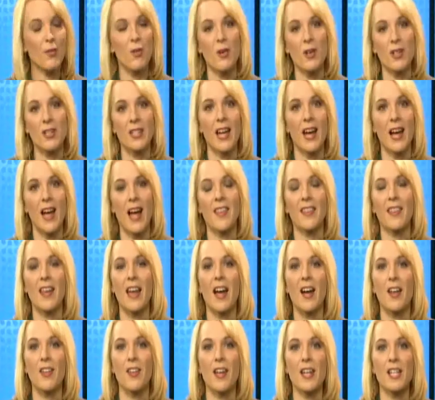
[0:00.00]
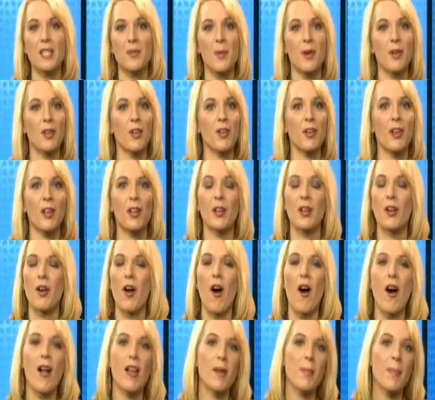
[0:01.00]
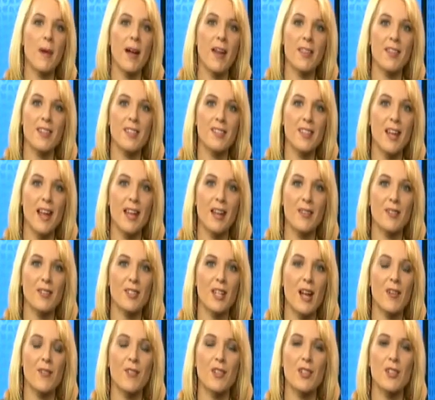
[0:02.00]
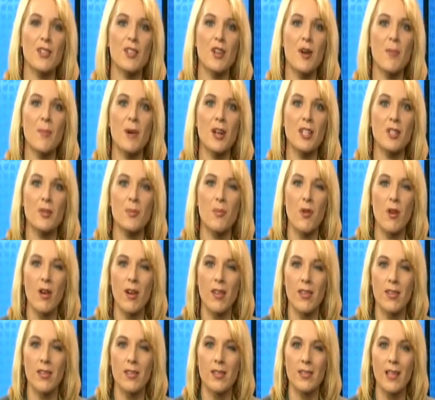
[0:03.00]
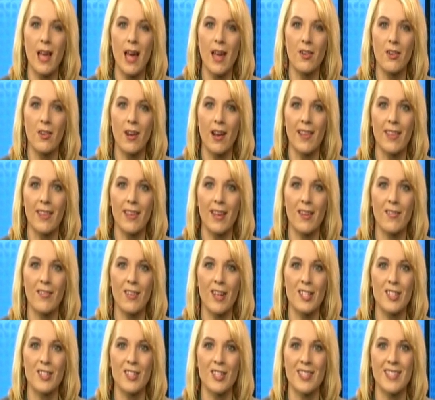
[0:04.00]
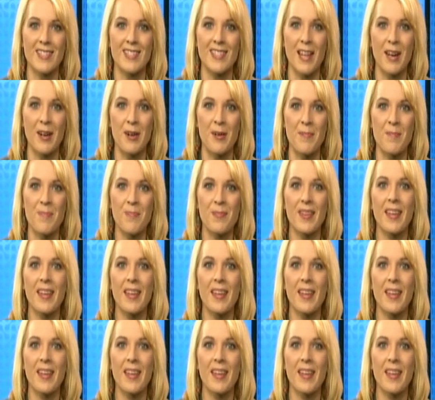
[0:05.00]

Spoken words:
course, at the Health Expo, you're going to learn all about this kind of stuff and so much more this Saturday at the Convention Center.